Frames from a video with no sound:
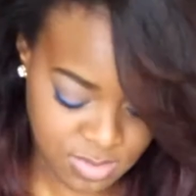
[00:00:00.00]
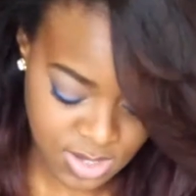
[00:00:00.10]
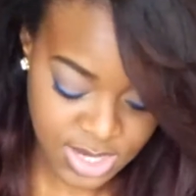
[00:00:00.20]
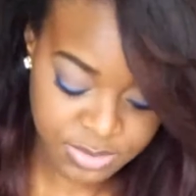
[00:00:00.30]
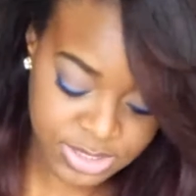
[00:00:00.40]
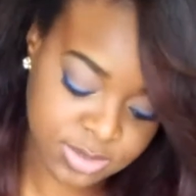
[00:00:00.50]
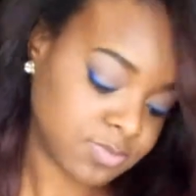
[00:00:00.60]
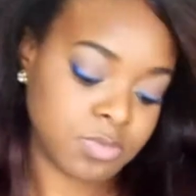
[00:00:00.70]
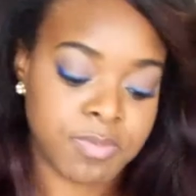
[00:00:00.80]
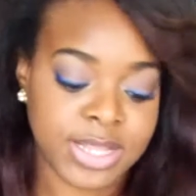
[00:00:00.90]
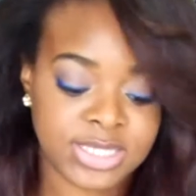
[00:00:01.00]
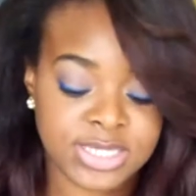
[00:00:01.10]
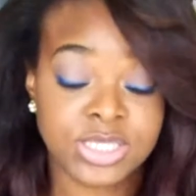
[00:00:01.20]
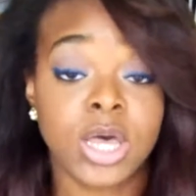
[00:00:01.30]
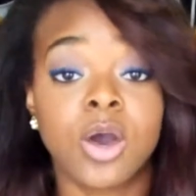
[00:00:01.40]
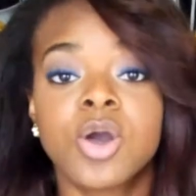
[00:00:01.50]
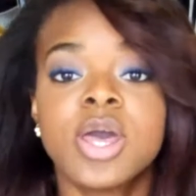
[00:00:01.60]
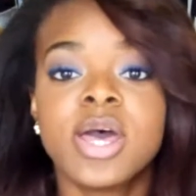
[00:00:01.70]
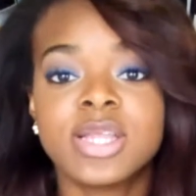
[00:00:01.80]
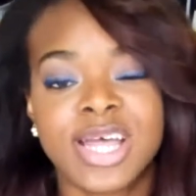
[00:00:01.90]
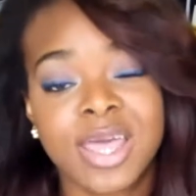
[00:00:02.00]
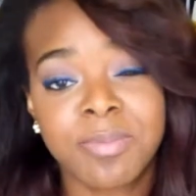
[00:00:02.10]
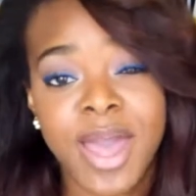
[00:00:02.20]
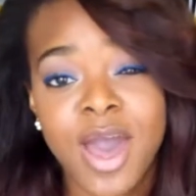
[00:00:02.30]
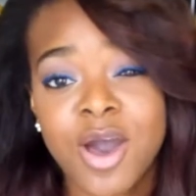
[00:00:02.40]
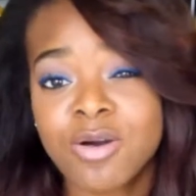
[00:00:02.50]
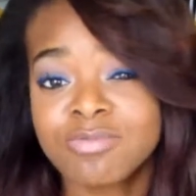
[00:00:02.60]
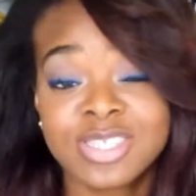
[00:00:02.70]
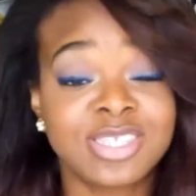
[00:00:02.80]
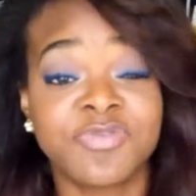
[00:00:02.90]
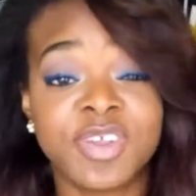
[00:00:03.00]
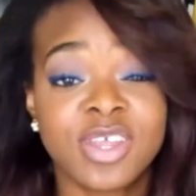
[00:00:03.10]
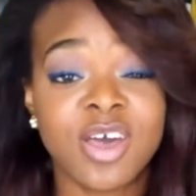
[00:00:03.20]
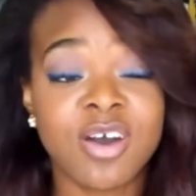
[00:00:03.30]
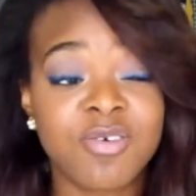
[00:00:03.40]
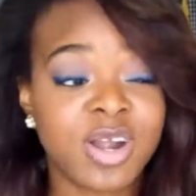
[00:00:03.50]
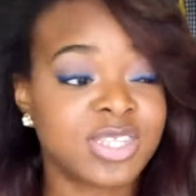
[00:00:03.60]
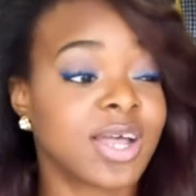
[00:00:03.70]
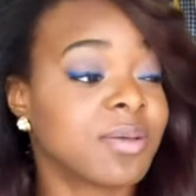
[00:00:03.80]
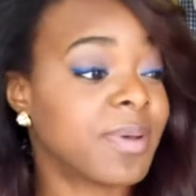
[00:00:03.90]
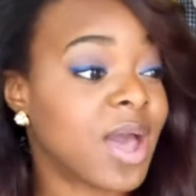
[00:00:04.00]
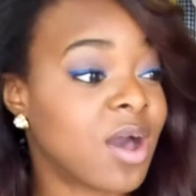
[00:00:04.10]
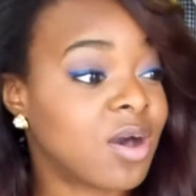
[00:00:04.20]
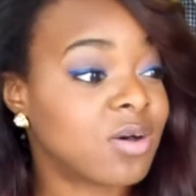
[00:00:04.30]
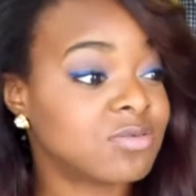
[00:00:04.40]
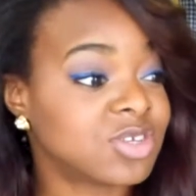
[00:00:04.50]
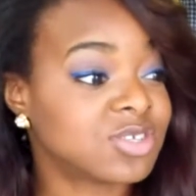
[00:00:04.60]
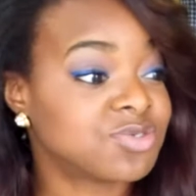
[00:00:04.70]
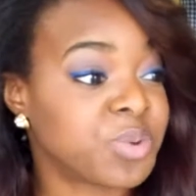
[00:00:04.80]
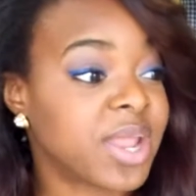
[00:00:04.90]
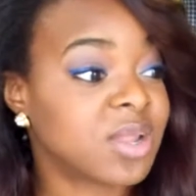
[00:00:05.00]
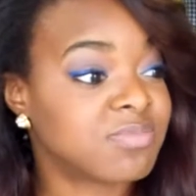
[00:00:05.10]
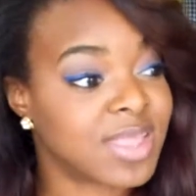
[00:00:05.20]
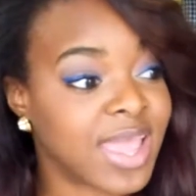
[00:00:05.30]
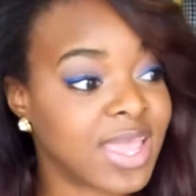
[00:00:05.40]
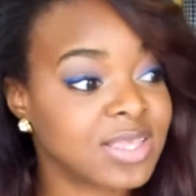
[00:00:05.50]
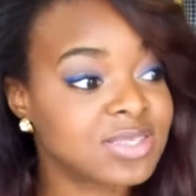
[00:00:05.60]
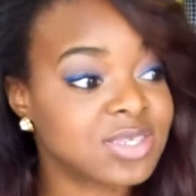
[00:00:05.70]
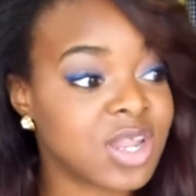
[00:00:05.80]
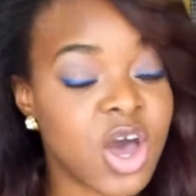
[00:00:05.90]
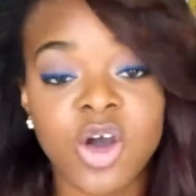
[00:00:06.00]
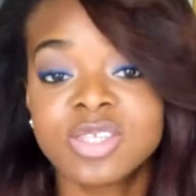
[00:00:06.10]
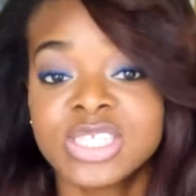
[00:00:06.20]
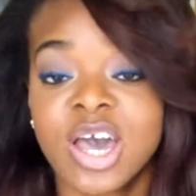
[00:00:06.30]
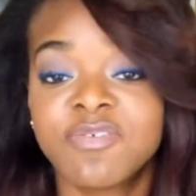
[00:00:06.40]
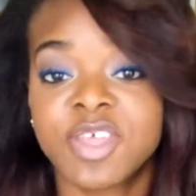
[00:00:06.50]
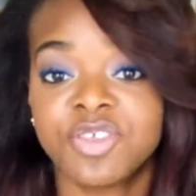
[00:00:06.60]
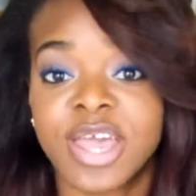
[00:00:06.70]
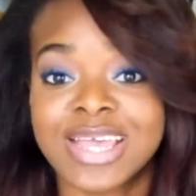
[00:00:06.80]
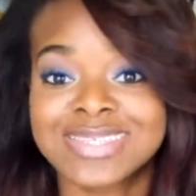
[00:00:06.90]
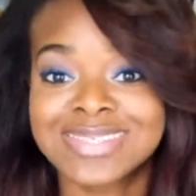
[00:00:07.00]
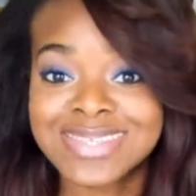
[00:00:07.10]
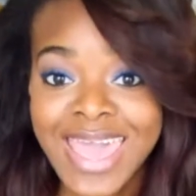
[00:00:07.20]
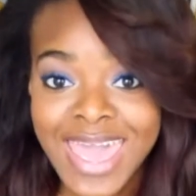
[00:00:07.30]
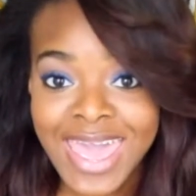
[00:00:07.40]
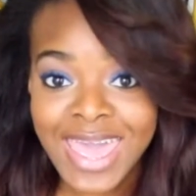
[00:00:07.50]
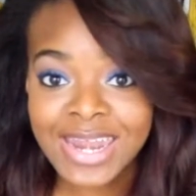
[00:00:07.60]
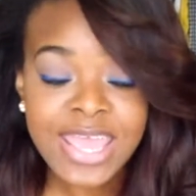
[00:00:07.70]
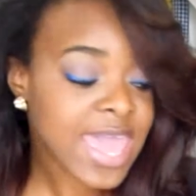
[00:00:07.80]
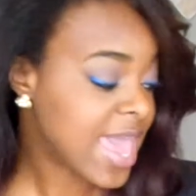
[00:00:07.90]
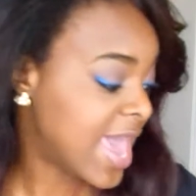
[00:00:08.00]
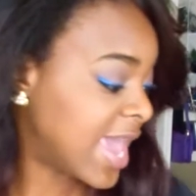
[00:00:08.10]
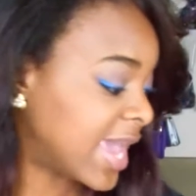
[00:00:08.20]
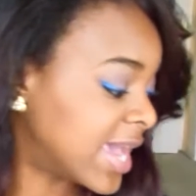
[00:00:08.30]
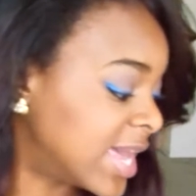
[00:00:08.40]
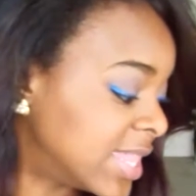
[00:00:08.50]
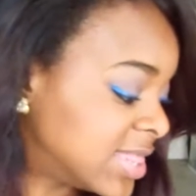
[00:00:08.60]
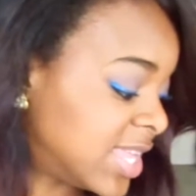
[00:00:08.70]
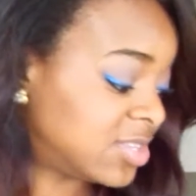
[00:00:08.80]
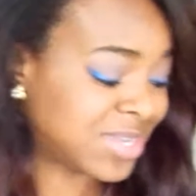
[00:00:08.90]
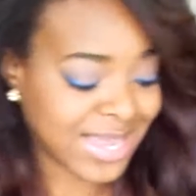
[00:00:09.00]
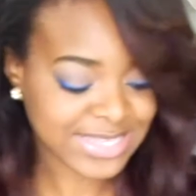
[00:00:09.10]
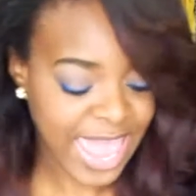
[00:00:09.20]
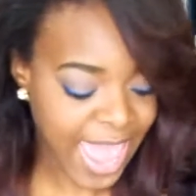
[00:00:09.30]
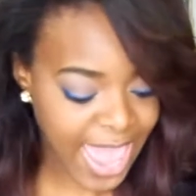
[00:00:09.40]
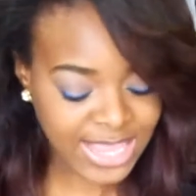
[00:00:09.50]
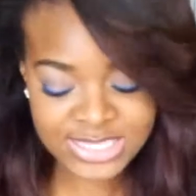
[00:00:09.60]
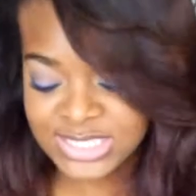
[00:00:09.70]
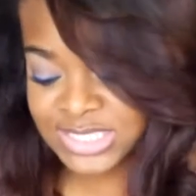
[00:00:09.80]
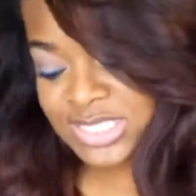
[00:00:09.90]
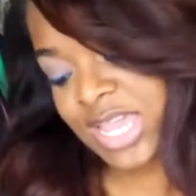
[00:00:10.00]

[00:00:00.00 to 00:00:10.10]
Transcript: Anyways, back to this. So talk about, this is a video, I want to talk about just random things, you know, stuff that you guys said and things you guys asked